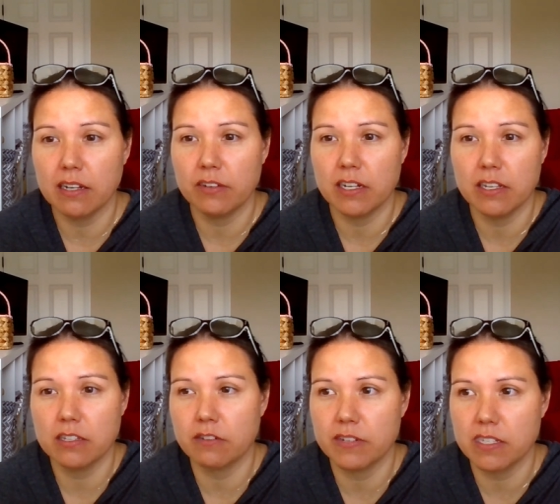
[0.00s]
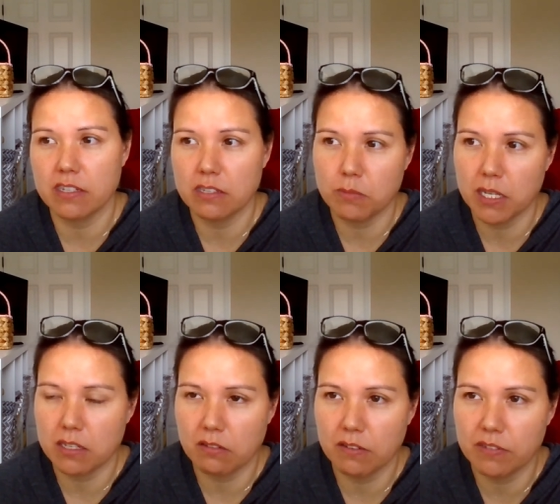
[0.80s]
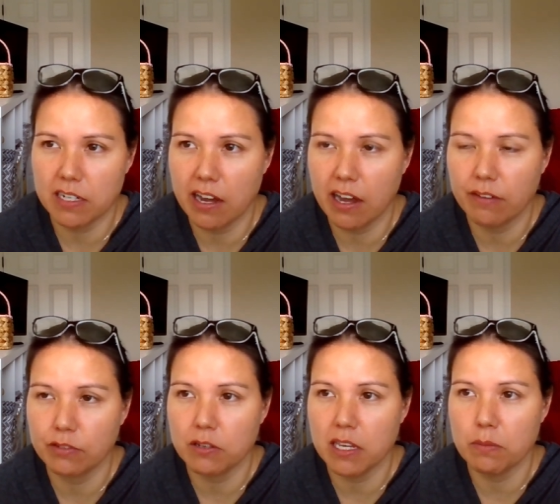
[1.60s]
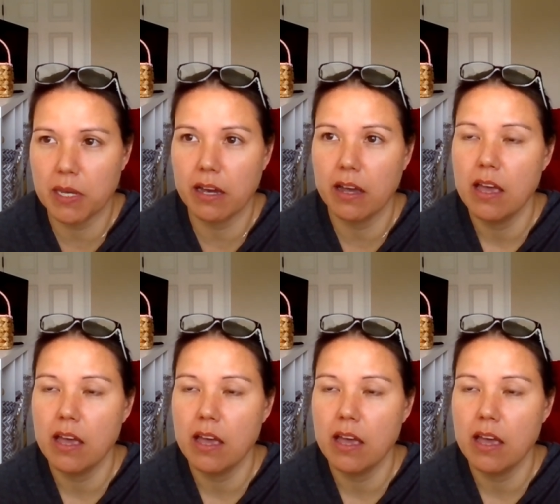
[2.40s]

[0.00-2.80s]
need his services because Reeve did not have leukemia.